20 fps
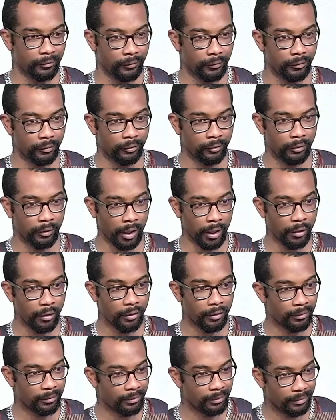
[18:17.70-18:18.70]
Right?
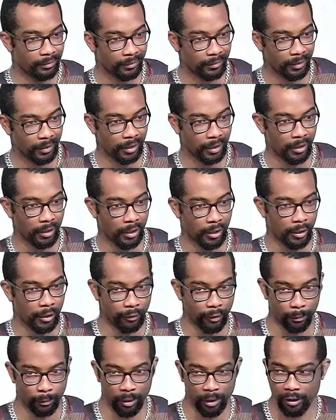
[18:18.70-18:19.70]
If we're
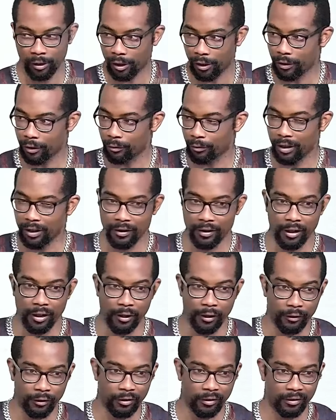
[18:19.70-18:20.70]
being honest with
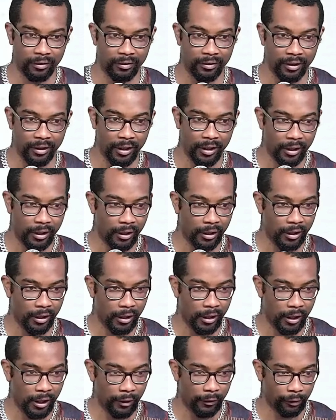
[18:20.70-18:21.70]
ourselves,
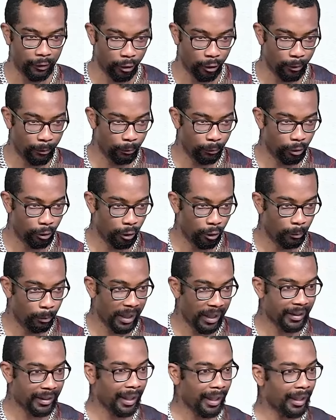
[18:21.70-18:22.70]
if we're going to go by
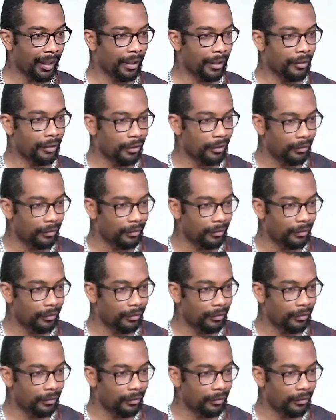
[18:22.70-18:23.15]
talent,